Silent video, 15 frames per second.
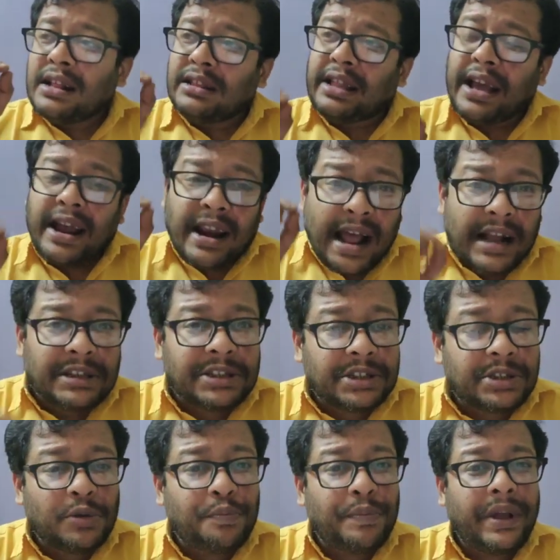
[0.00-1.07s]
There
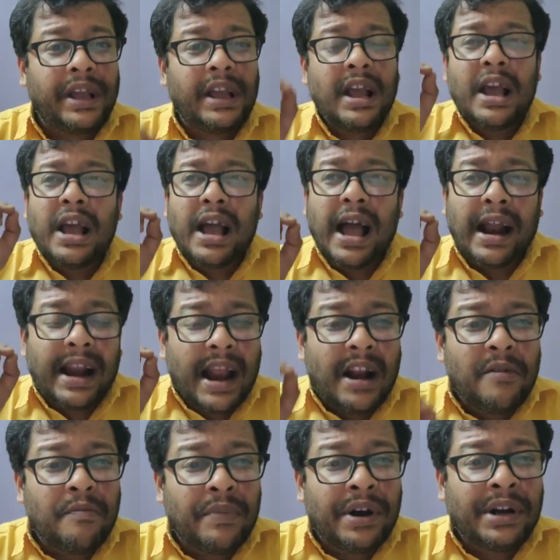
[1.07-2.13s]
has to be an
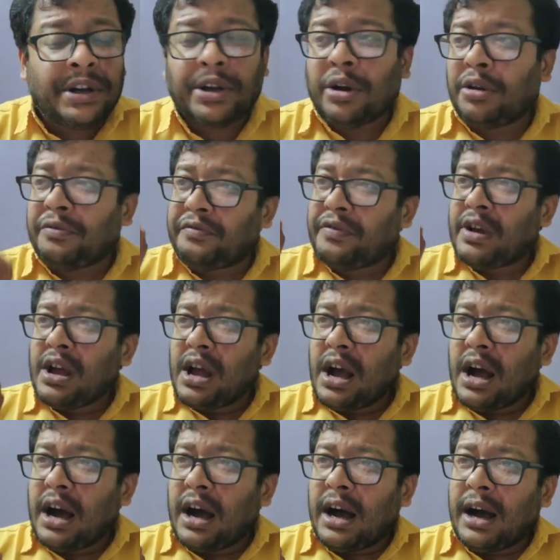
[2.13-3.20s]
element of
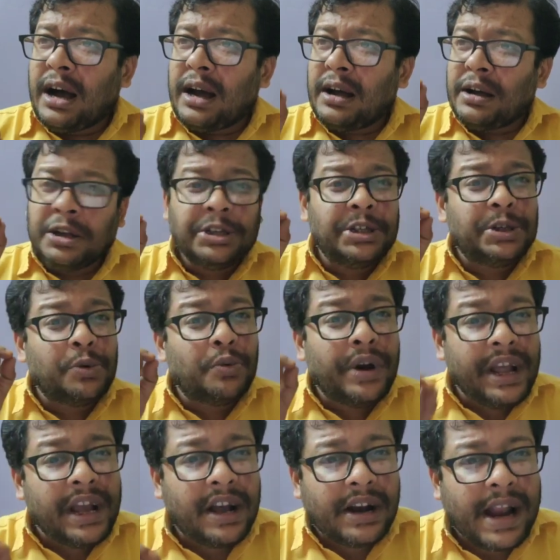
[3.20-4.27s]

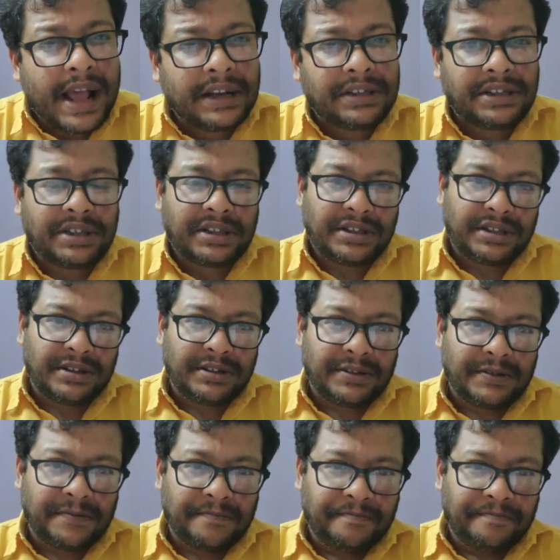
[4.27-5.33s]
uniqueness.